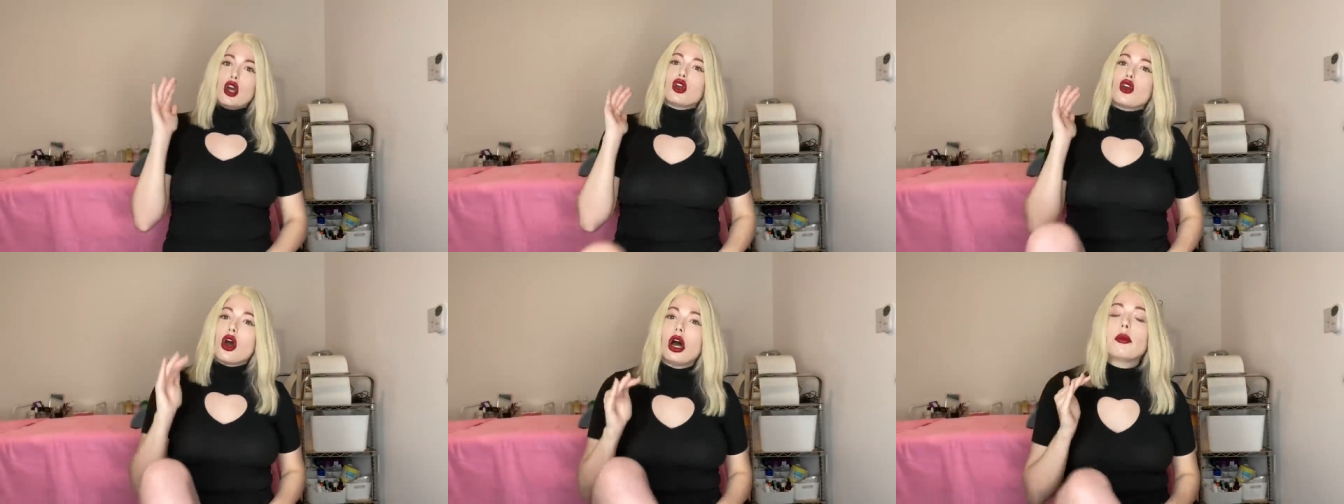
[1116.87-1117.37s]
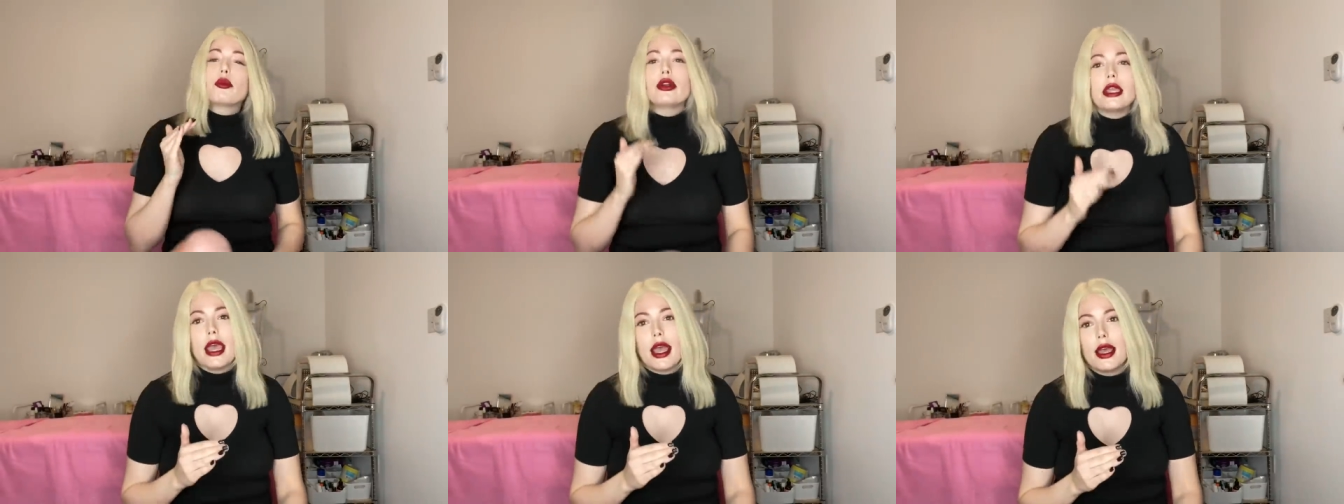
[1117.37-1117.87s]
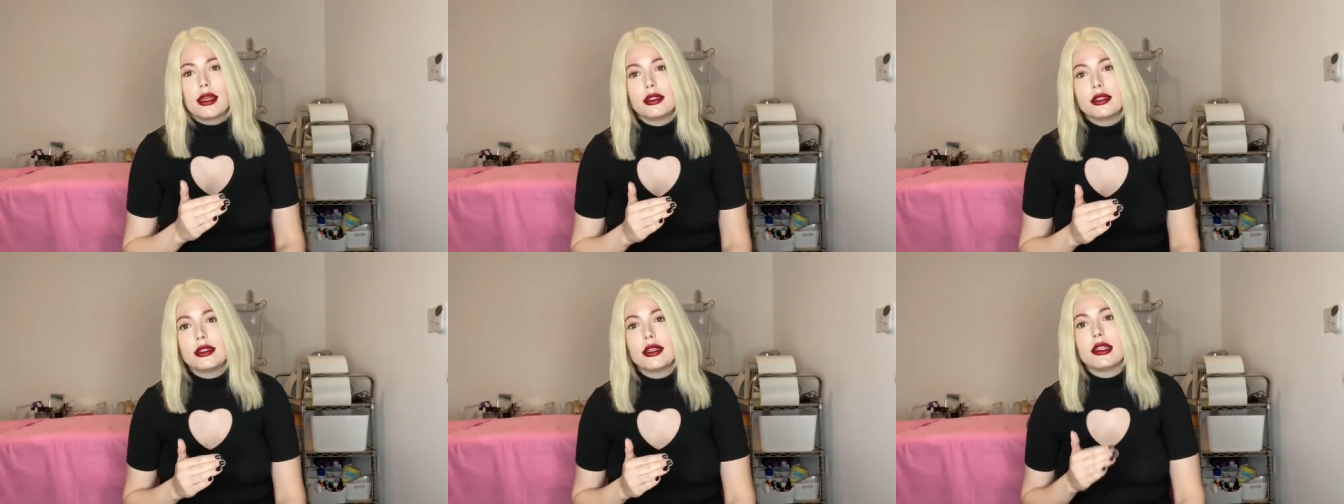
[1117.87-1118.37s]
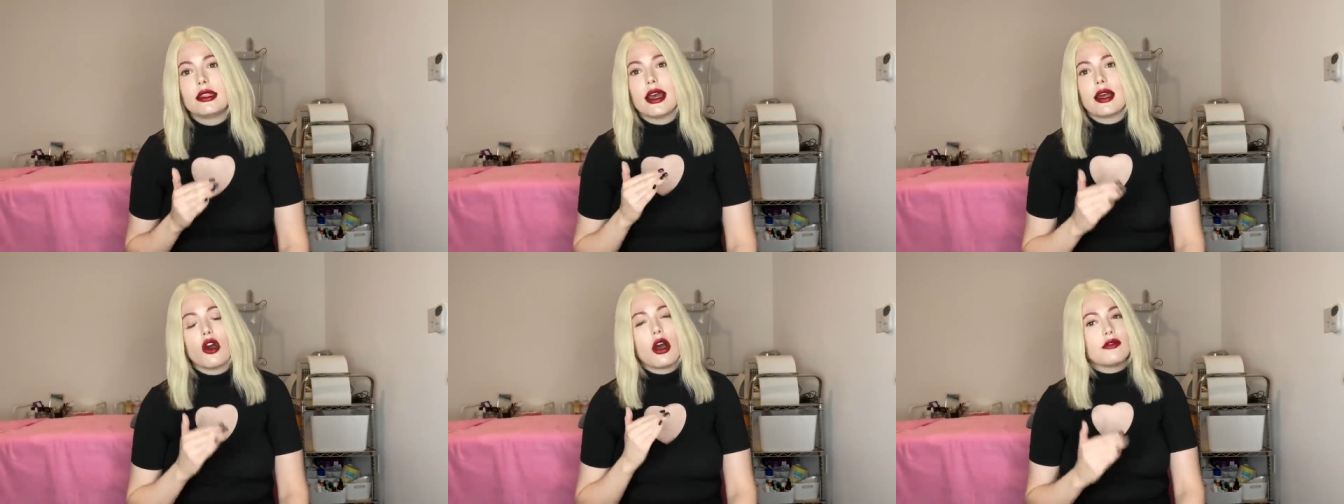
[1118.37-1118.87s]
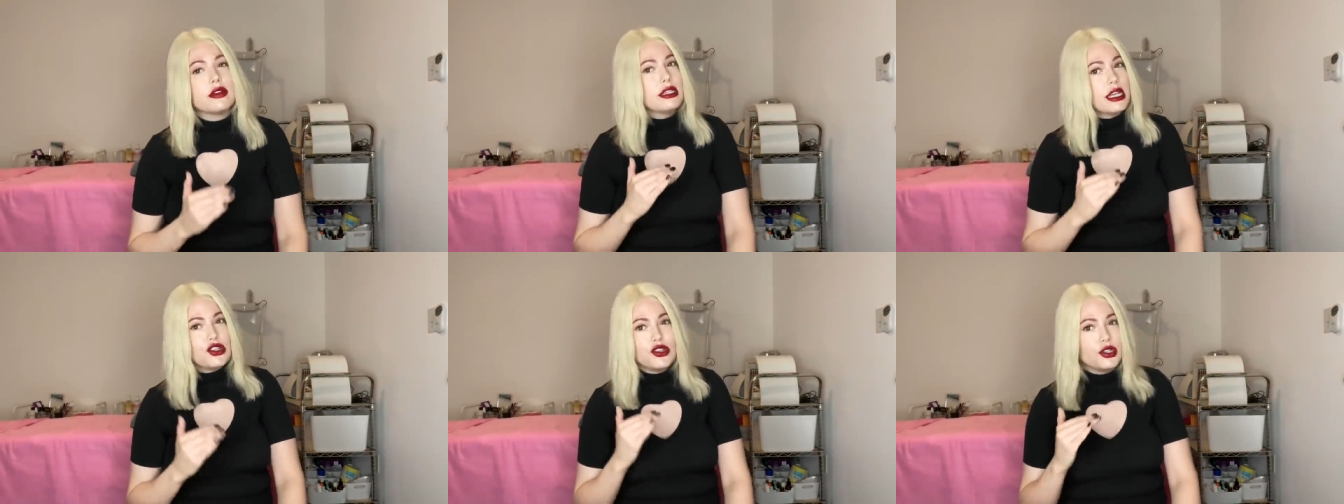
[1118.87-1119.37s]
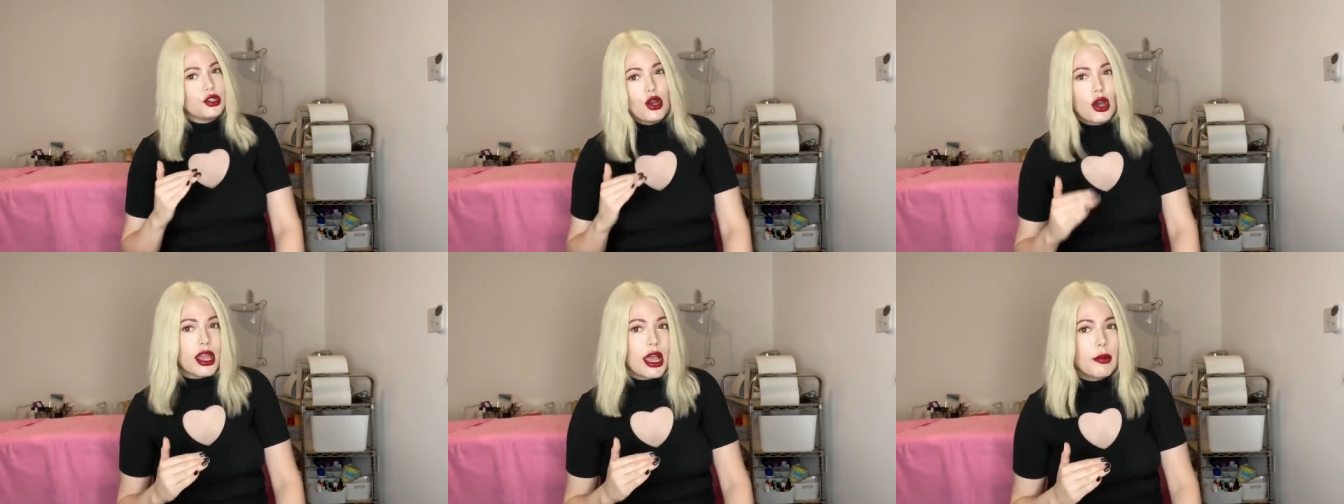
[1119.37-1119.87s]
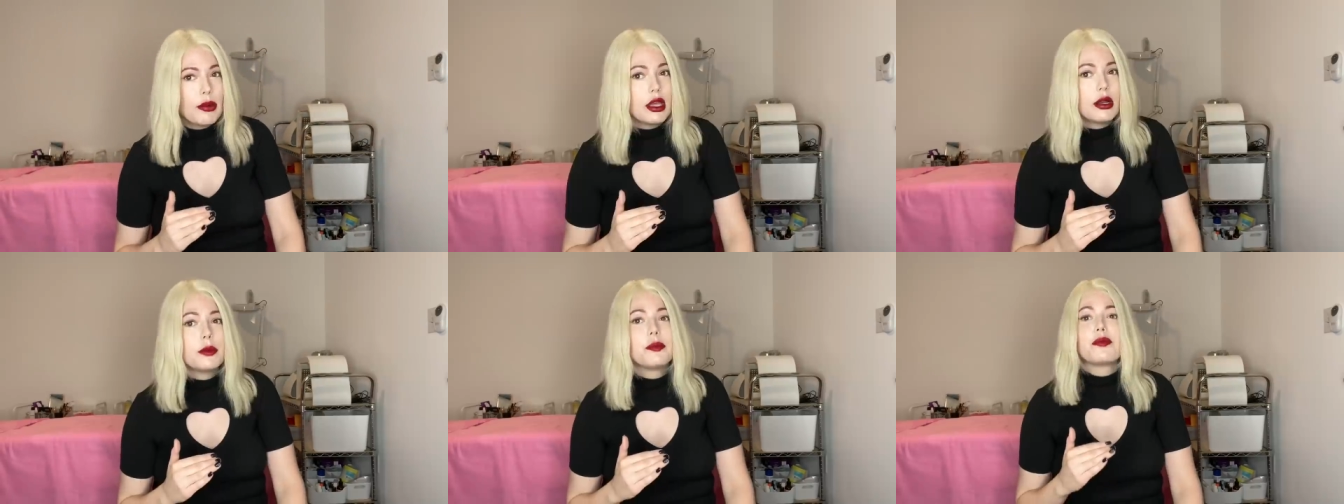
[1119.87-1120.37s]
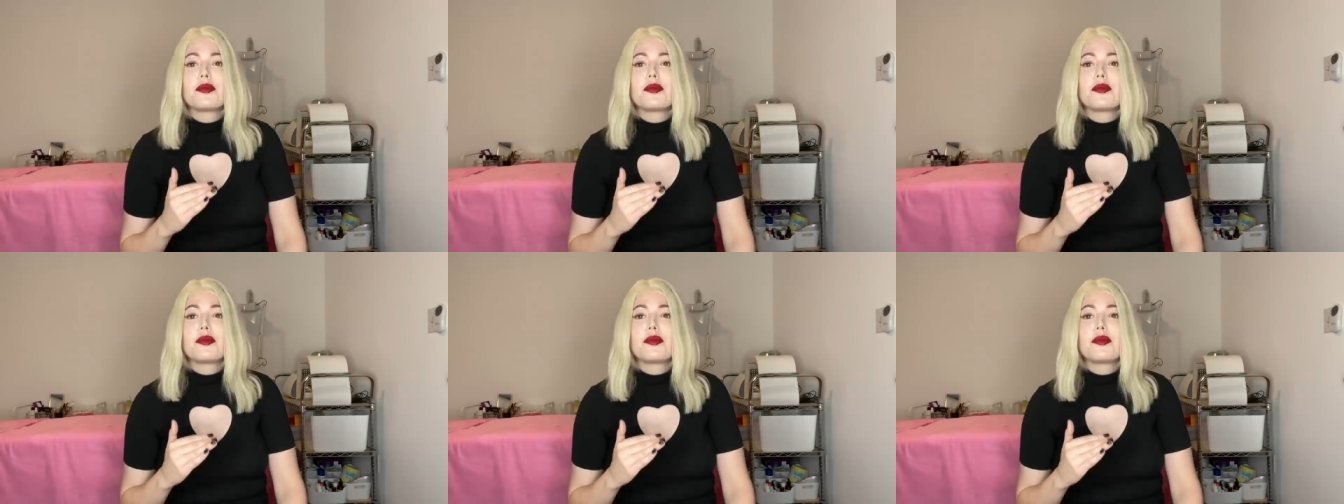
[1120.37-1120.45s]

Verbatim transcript: comprehend that that conversation did not happen